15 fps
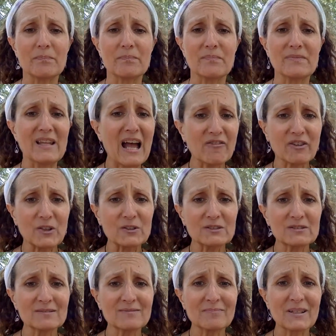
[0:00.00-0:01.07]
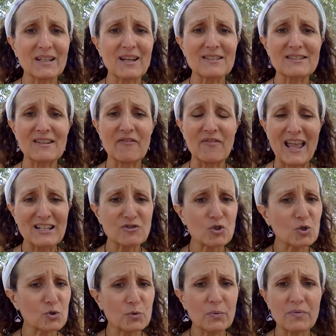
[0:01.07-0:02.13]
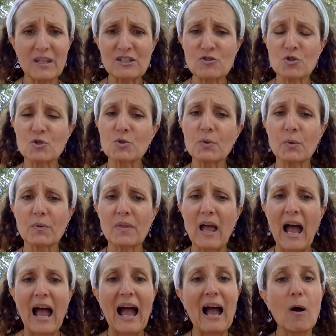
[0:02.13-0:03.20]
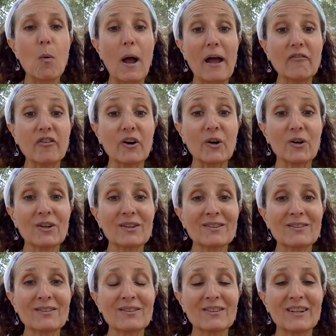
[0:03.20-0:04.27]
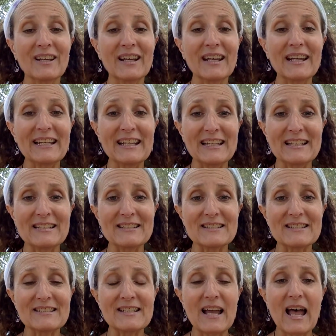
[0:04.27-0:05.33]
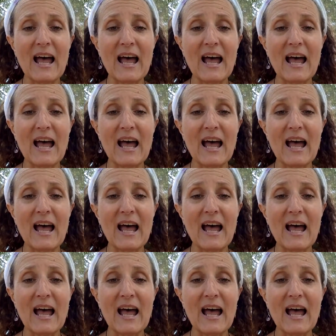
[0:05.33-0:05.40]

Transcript: Never. Because if that's your truth, that's your truth. However, it is